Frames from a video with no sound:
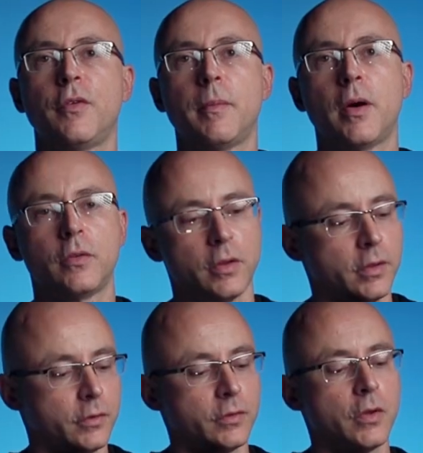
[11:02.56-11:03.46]
V-mount
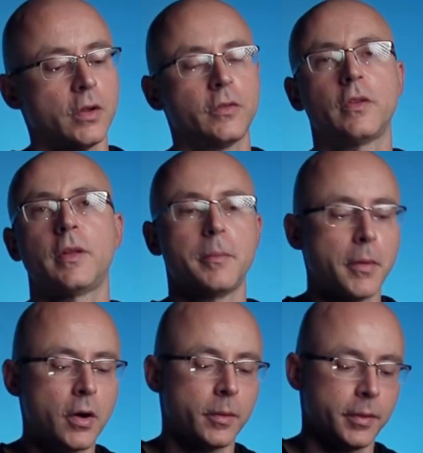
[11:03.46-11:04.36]
slots on the
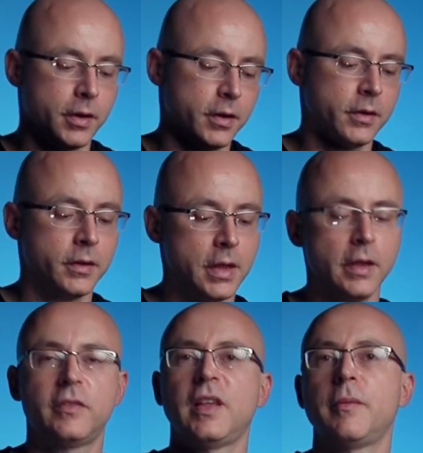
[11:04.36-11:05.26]
bottom here,
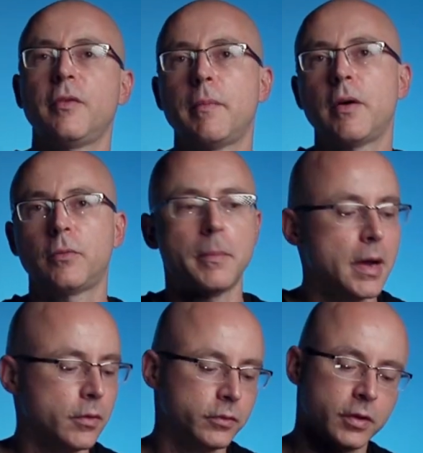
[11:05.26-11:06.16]
same V-mount
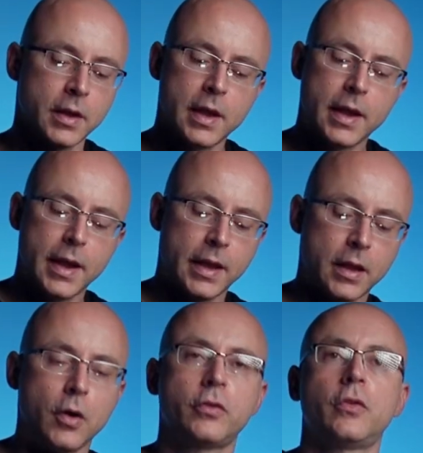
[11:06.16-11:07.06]
mount, and
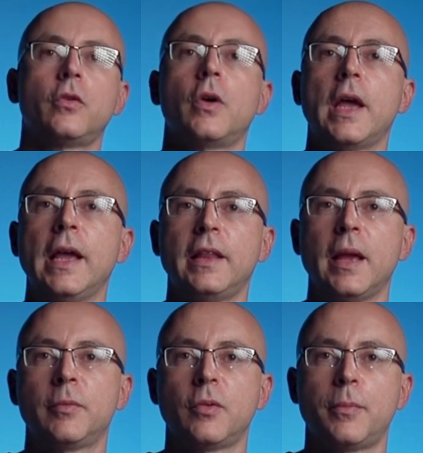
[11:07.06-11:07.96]
also 8
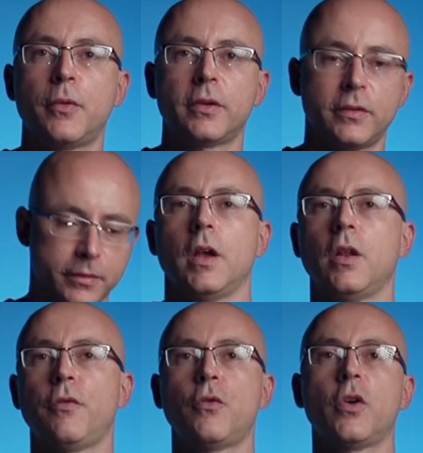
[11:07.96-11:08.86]
amp support. And
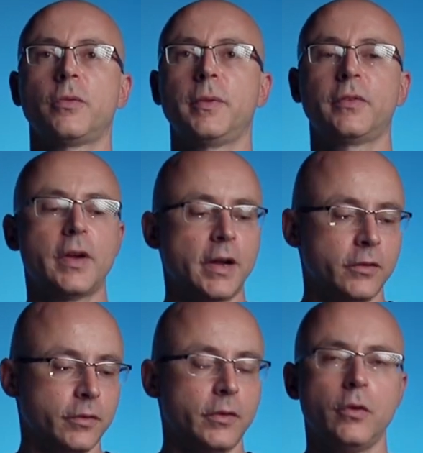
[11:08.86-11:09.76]
of course,
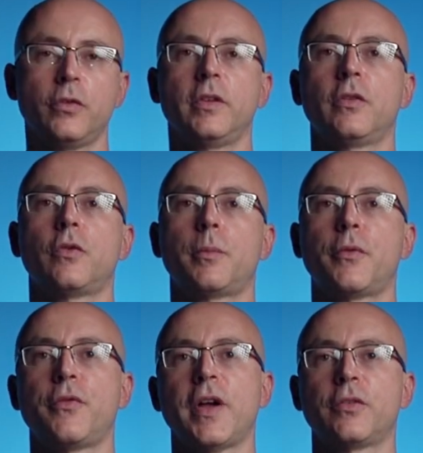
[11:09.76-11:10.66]
besides using this for
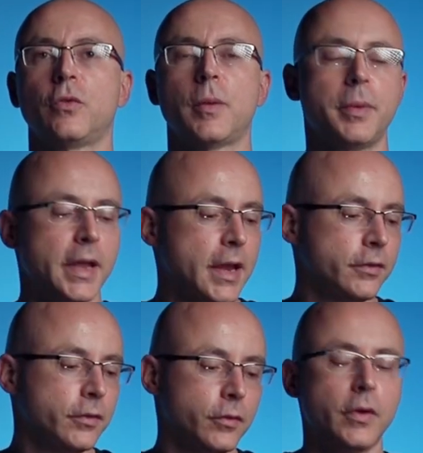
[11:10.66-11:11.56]
professional
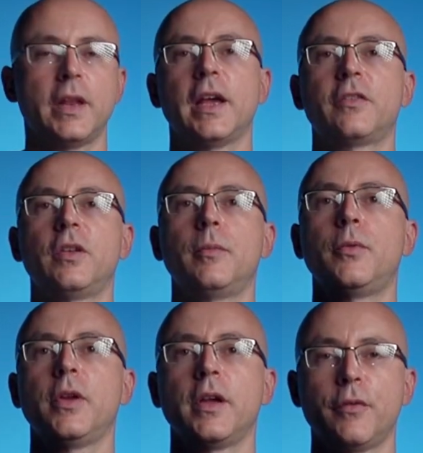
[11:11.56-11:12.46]
applications, you can actually
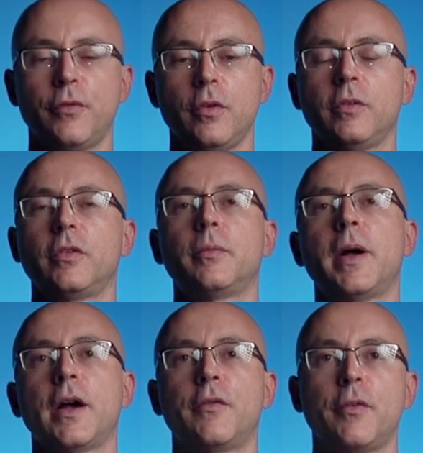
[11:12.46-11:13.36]
bring a few of these
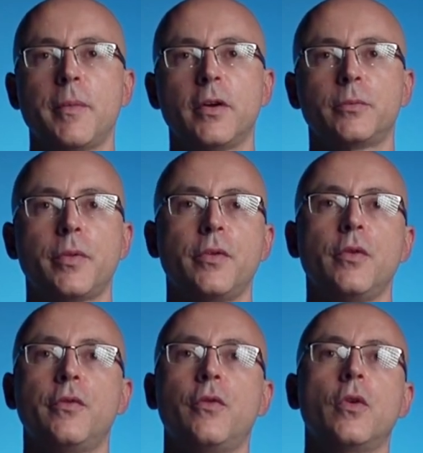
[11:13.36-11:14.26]
micro V-mount with
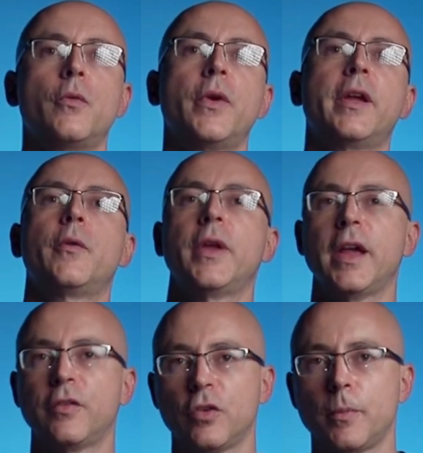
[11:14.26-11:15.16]
you for
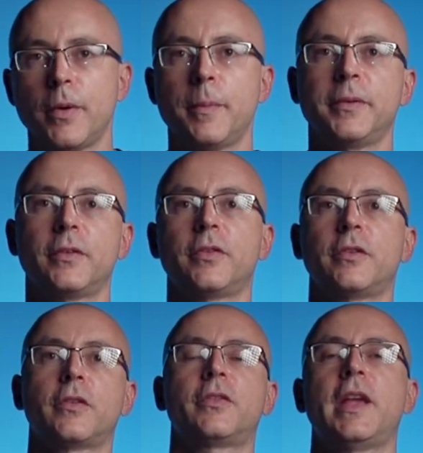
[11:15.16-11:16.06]
recreational purposes, such
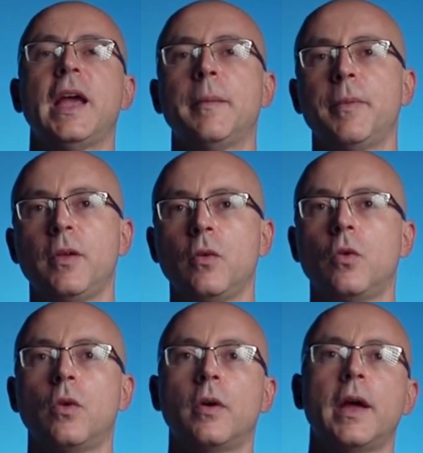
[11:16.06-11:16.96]
as camping
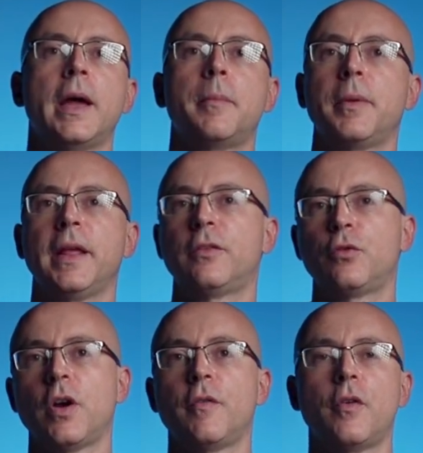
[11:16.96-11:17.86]
or airplane
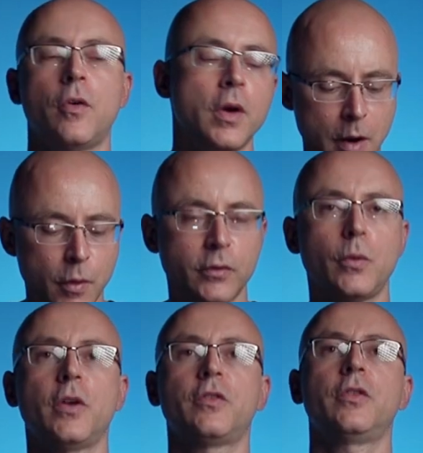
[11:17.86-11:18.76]
travel. I was
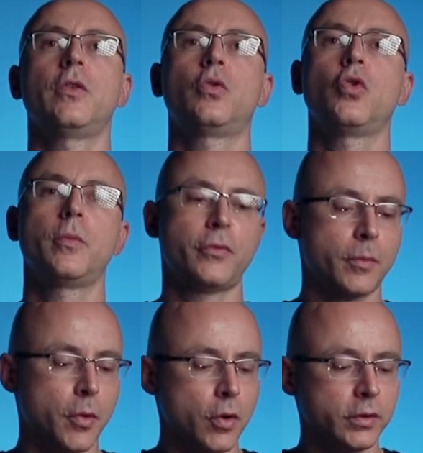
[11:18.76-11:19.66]
watching on YouTube
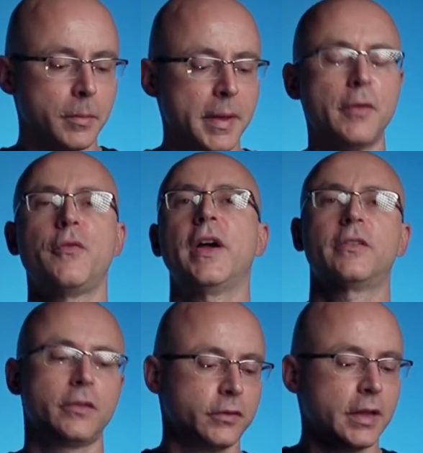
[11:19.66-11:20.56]
from other
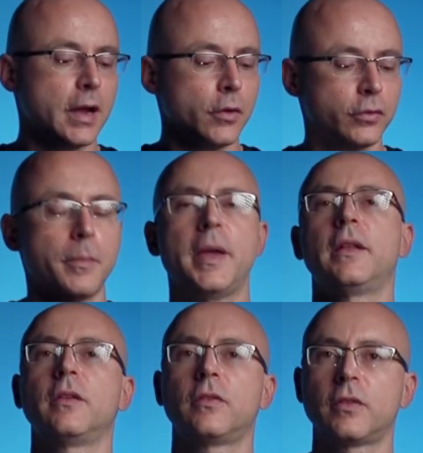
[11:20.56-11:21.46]
manufacturers that also make
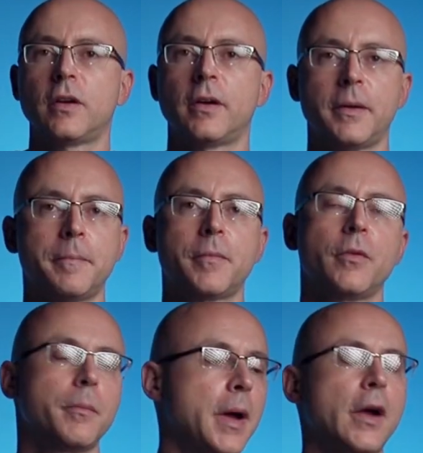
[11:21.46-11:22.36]
this
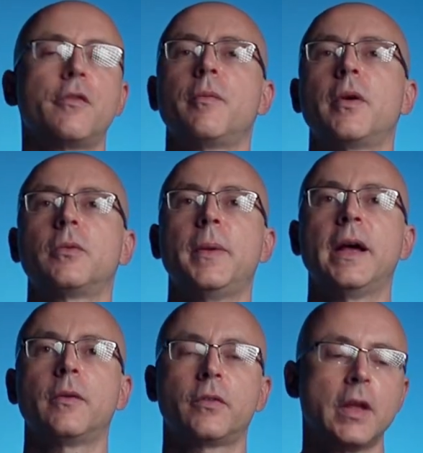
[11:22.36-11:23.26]
micro V-mount
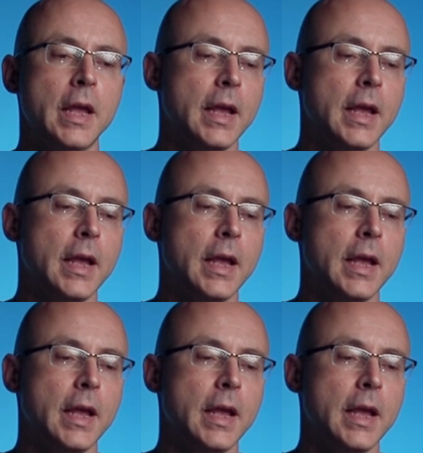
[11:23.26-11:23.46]
batteries.